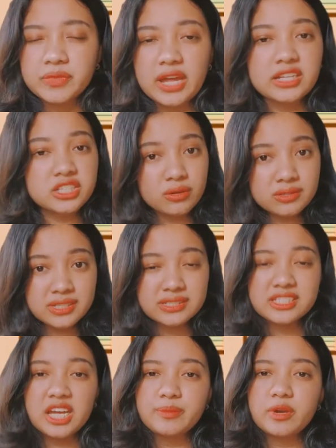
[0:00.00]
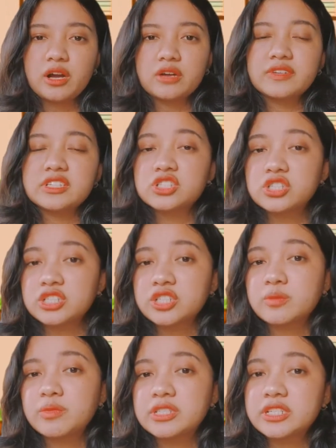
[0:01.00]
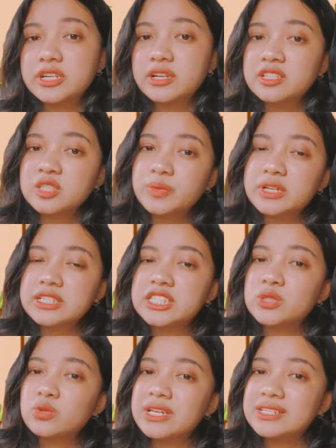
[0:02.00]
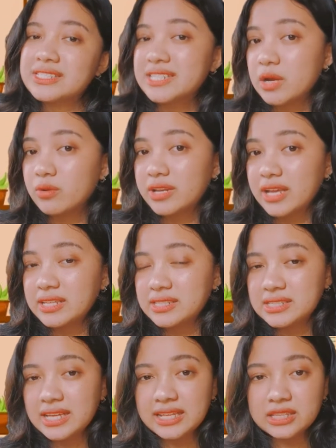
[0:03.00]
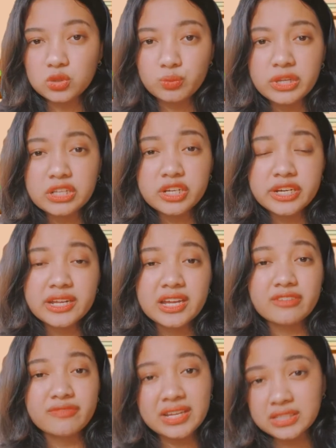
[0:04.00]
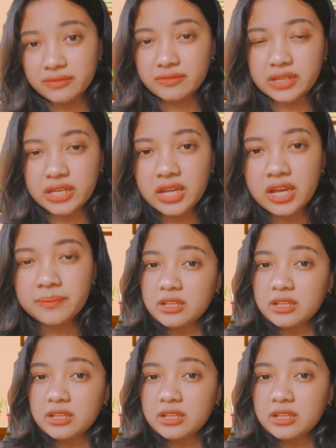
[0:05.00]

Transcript: I chose this type of instructional materials because students nowadays tend to be learning effectively